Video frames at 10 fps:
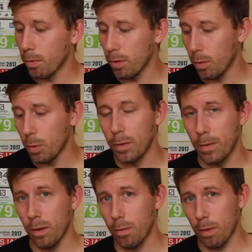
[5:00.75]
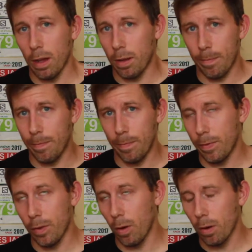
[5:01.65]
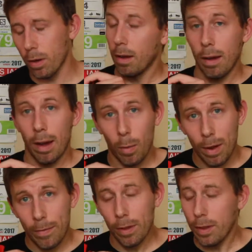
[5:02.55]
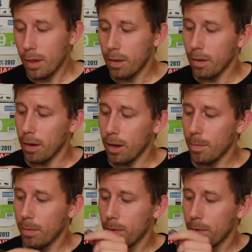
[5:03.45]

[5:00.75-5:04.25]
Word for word: that always feels like a sock. However, this time